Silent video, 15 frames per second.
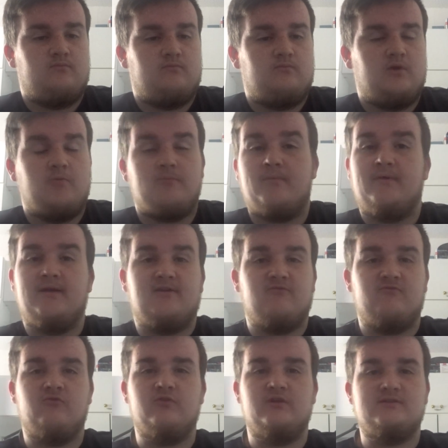Well, my
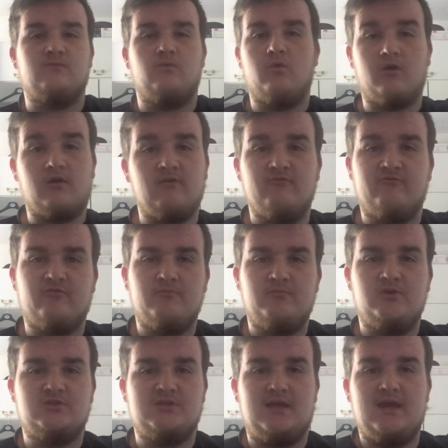microphone isn't working for
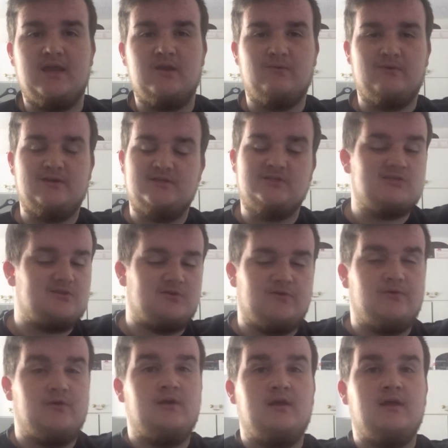music anyway, so
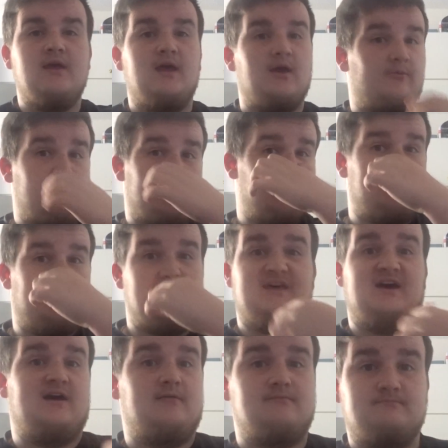it wouldn't be
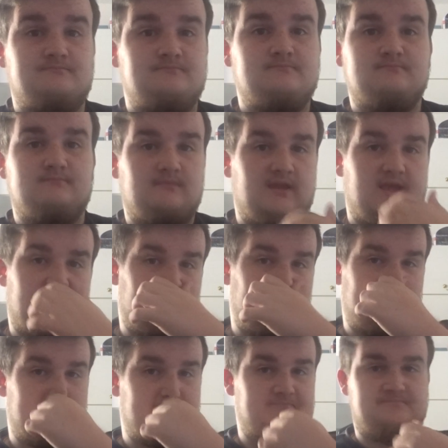that. Anyway.